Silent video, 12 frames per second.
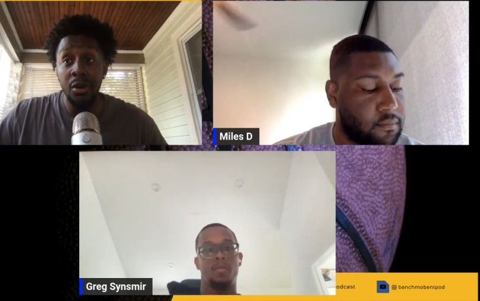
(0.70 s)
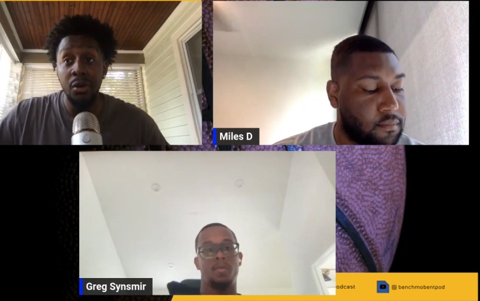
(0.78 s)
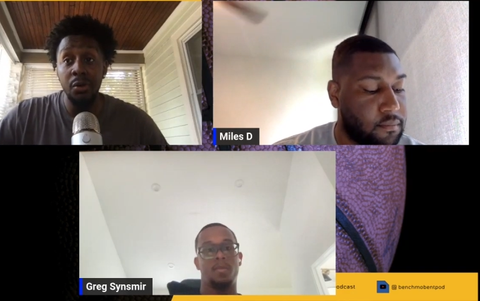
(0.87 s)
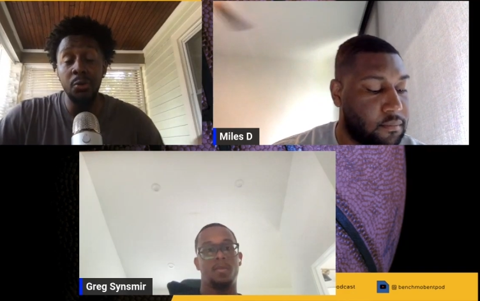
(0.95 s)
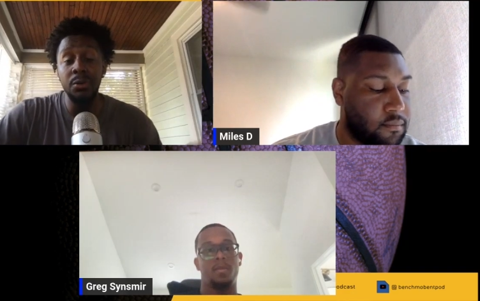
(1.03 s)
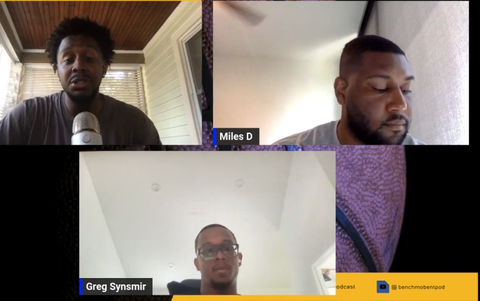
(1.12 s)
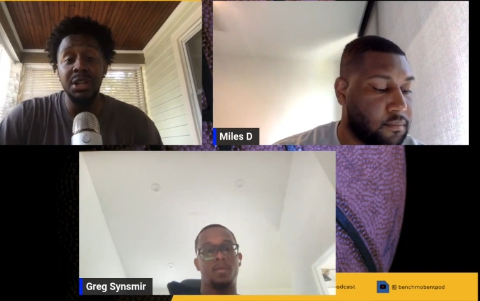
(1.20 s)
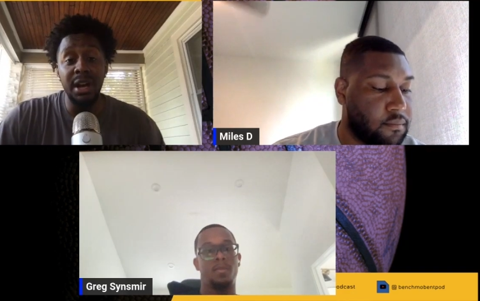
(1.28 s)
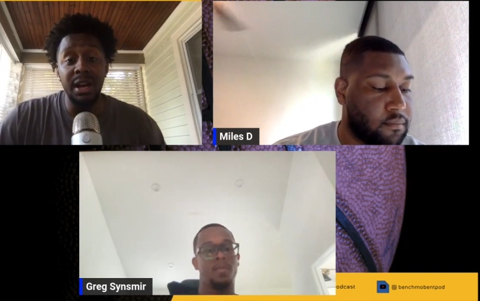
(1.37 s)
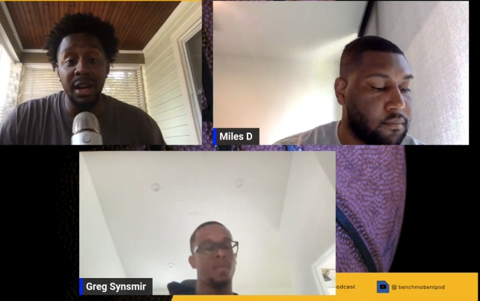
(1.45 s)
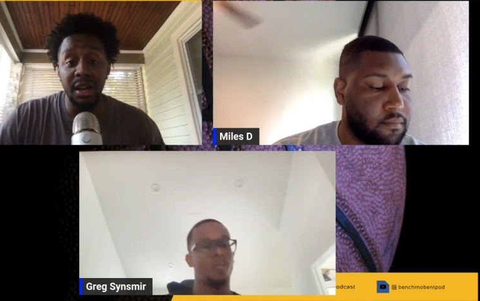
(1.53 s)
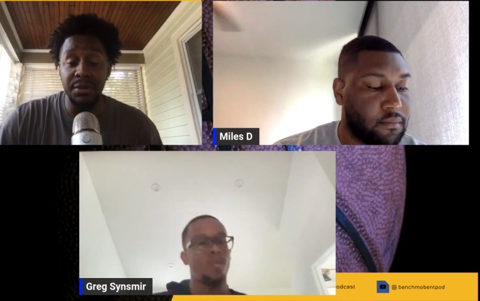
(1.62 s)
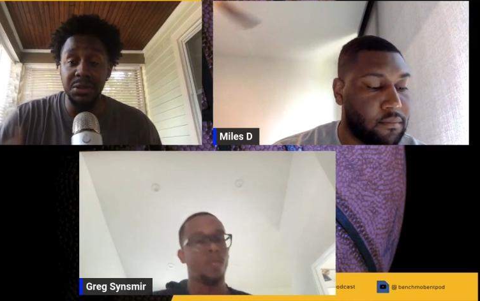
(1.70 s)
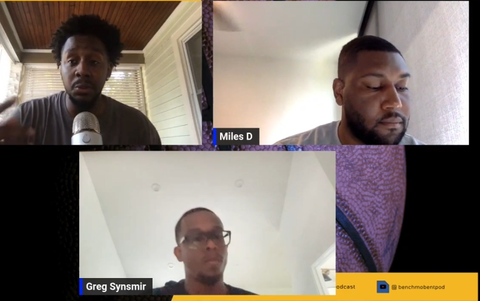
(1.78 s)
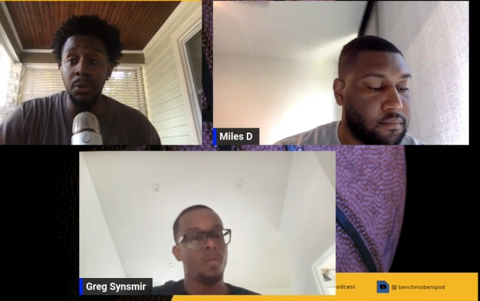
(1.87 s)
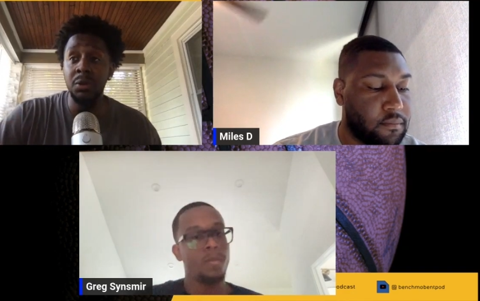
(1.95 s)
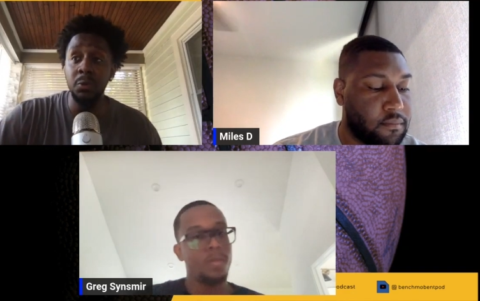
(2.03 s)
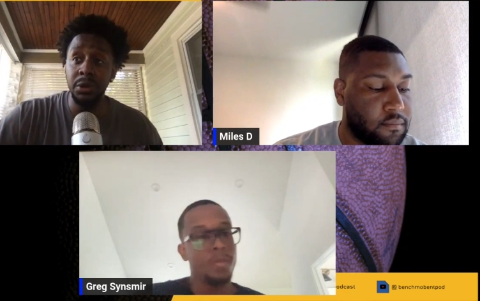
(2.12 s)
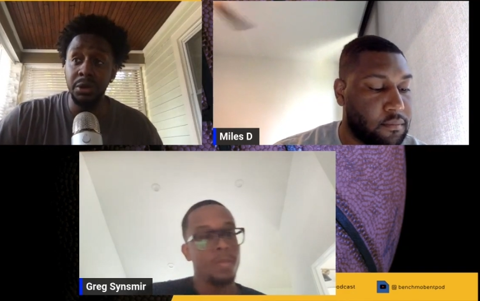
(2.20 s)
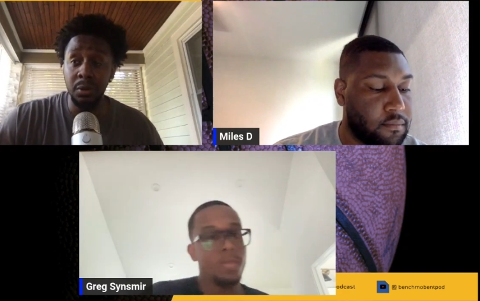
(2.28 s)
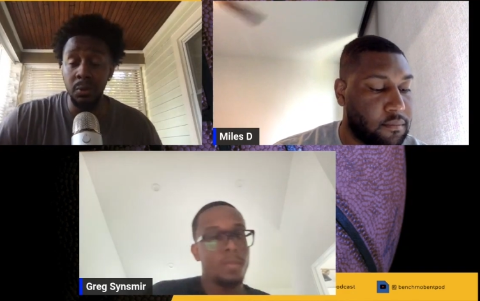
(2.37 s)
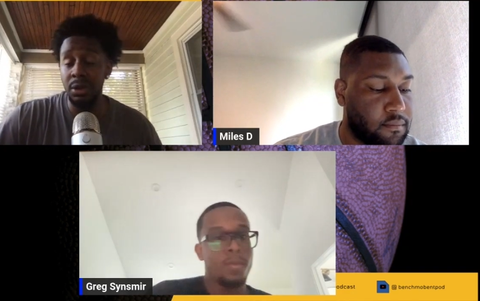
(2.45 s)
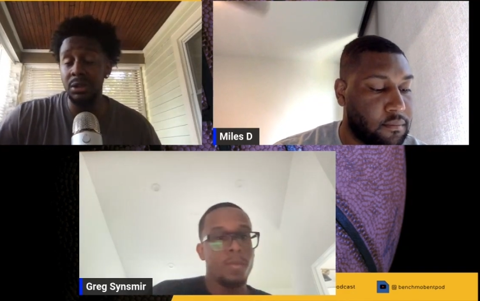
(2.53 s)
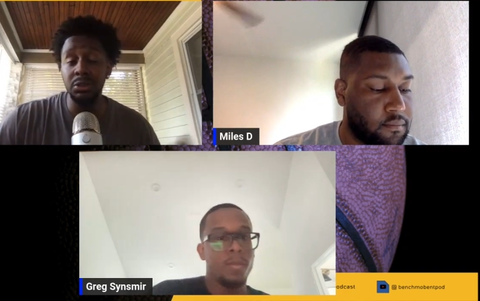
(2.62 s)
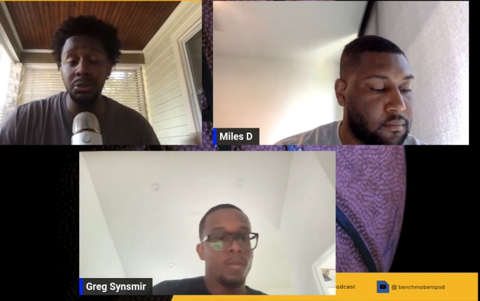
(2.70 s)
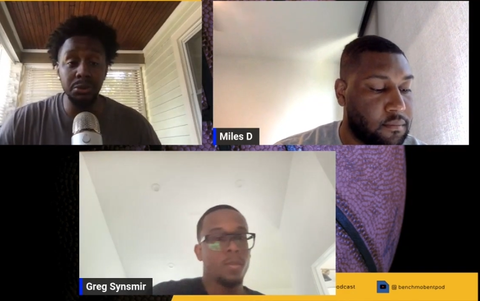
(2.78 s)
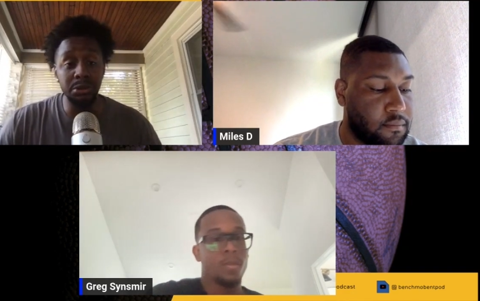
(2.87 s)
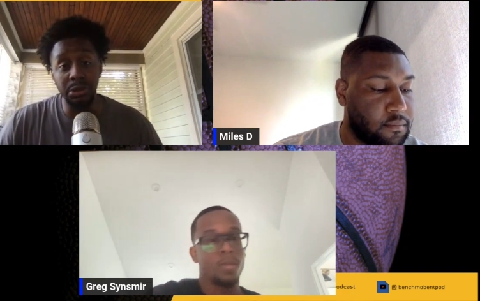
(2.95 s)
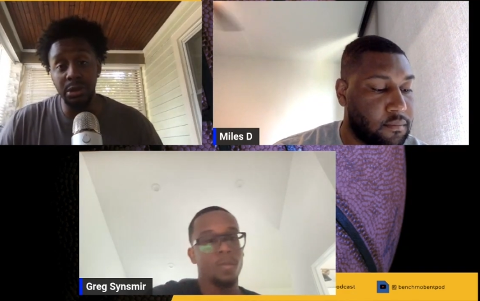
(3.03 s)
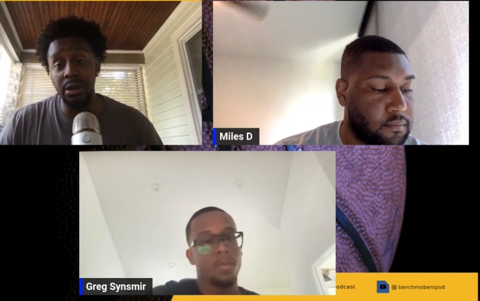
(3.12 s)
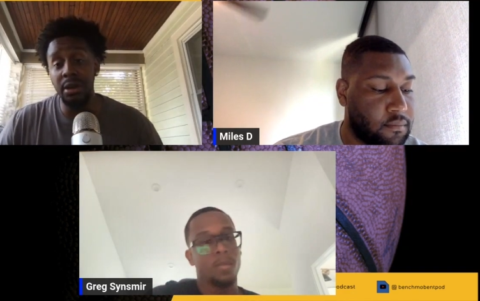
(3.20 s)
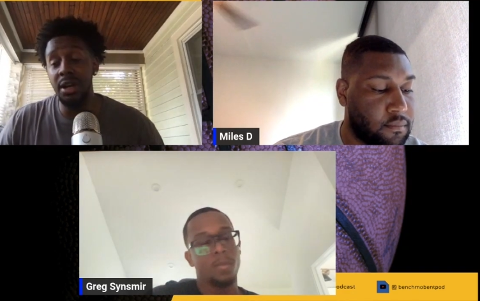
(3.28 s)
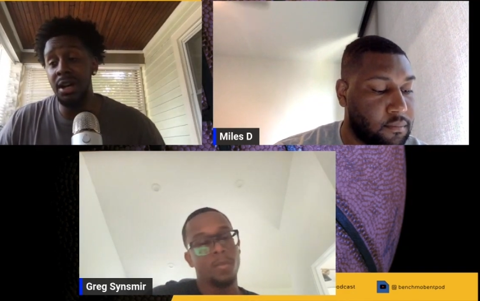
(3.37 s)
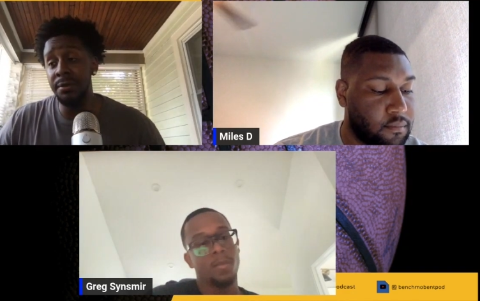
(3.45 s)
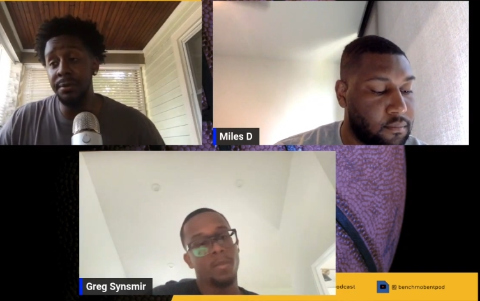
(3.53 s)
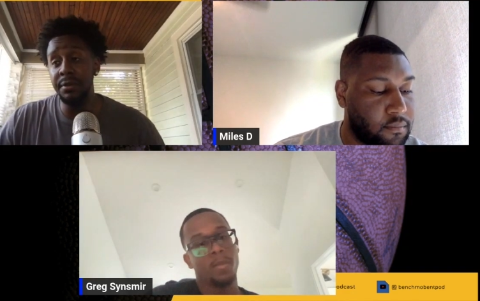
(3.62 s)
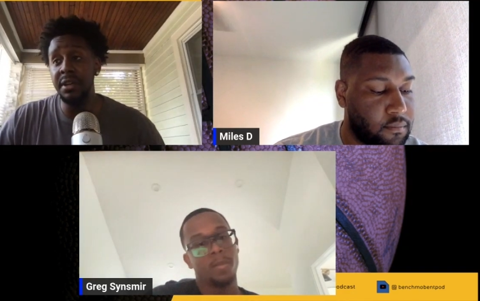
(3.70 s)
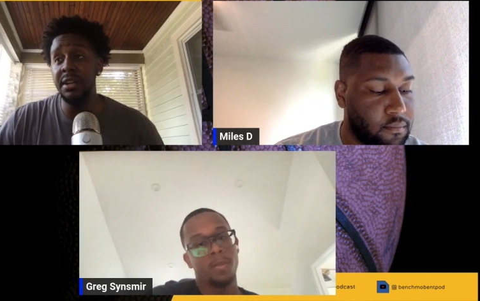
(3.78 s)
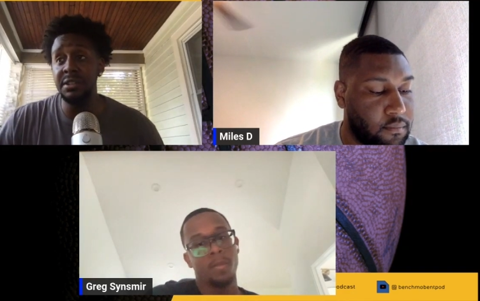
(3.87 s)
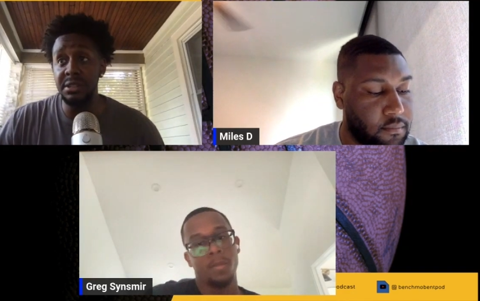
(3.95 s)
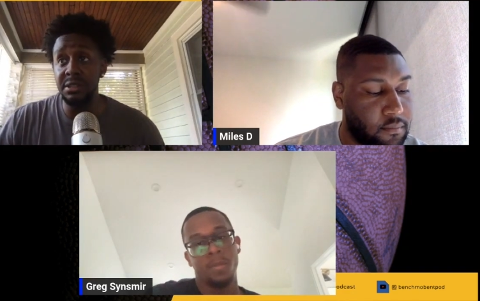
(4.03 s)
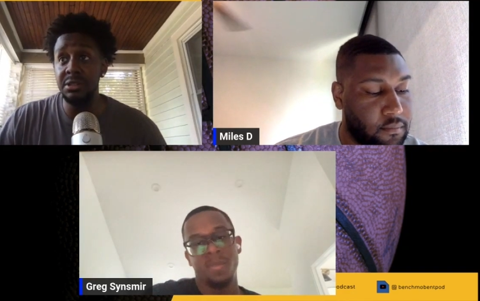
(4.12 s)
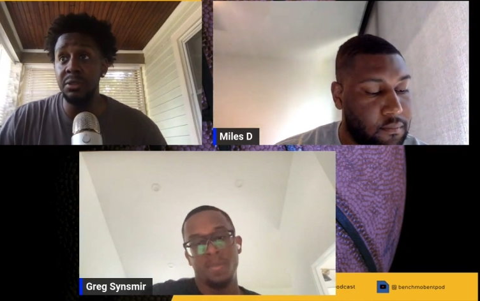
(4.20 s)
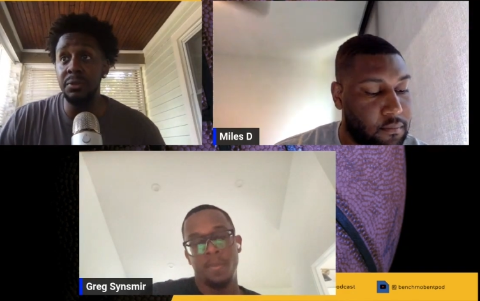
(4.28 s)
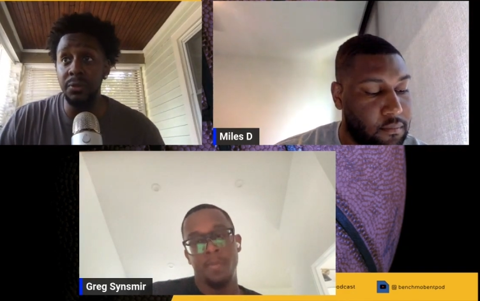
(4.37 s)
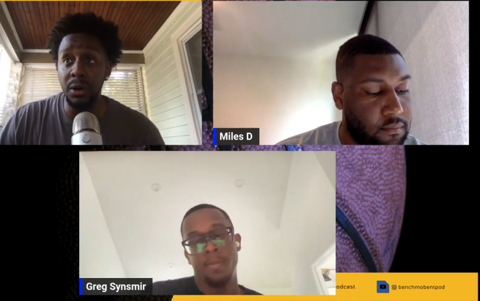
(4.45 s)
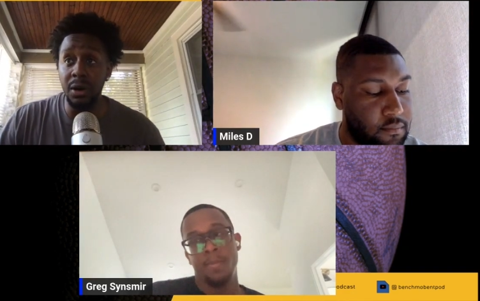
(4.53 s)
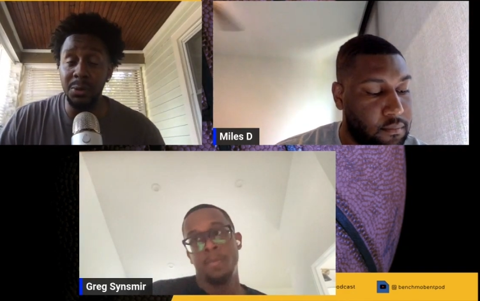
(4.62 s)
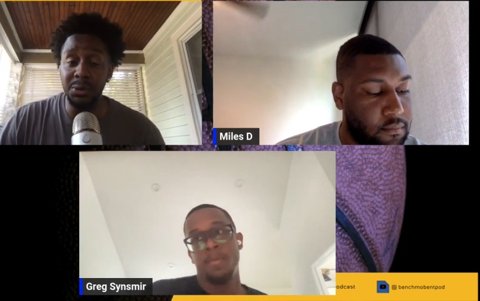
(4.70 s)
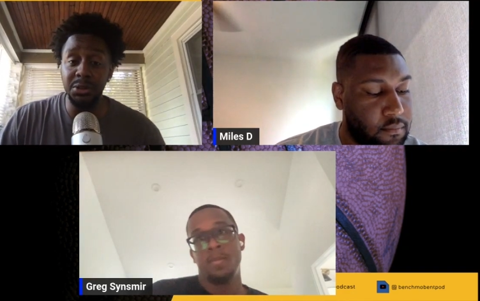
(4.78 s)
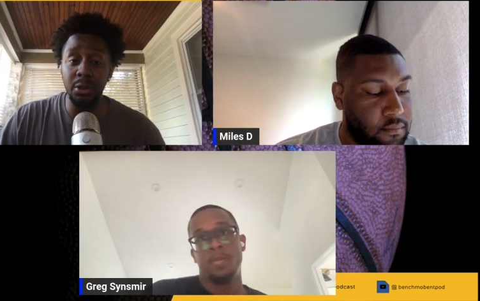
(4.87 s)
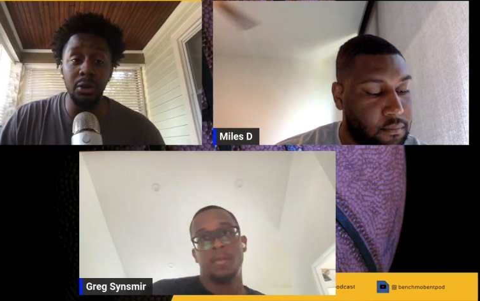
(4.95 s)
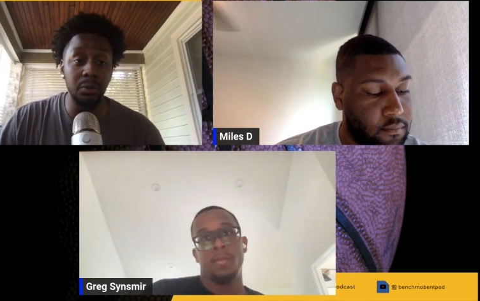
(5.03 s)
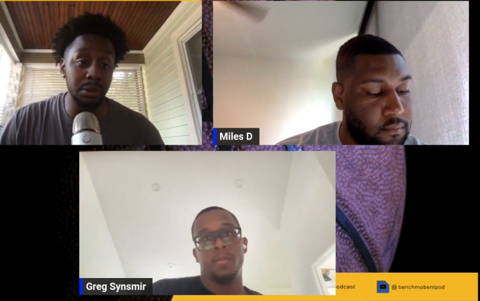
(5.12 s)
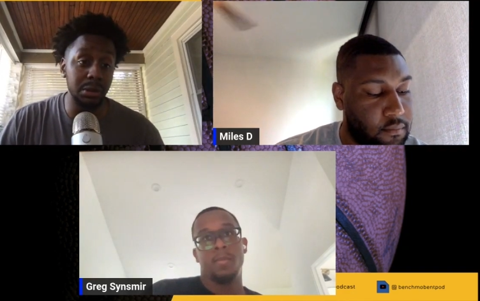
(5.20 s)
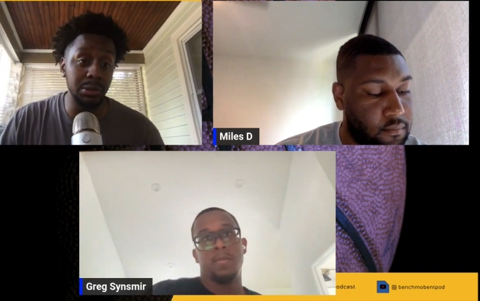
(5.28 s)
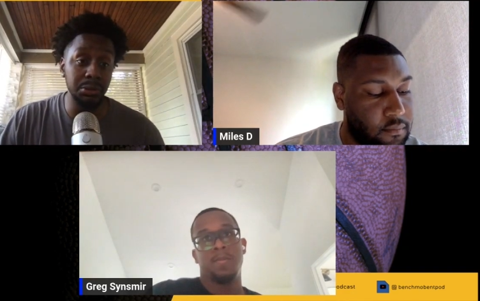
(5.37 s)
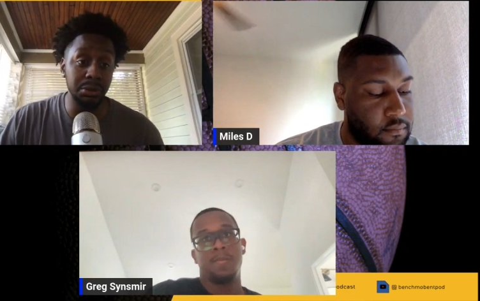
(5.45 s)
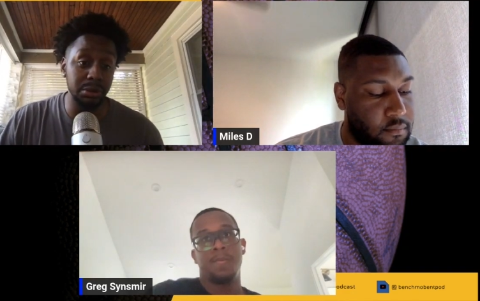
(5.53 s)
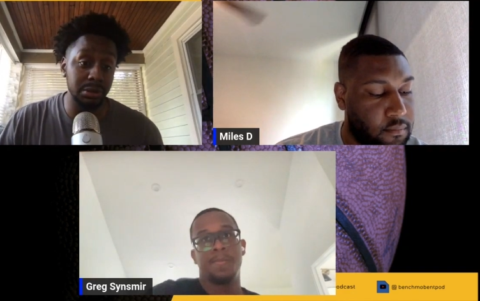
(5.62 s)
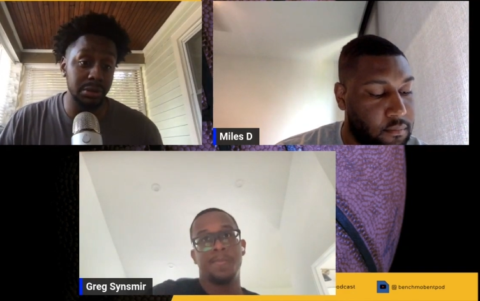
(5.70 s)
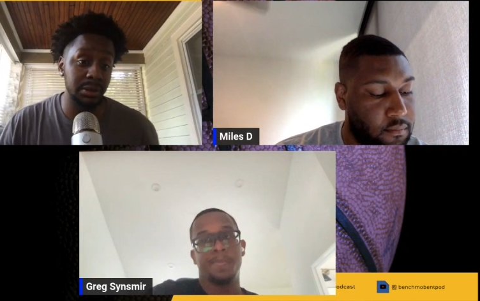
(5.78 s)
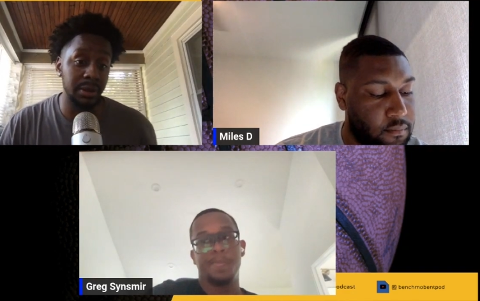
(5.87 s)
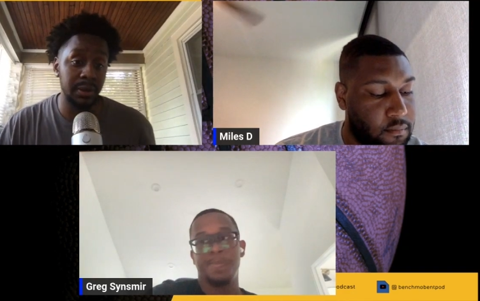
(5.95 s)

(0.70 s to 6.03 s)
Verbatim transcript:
Speaker 1: who would y'all have as one winner, one loser of free agency so far? We'll start off with the losers.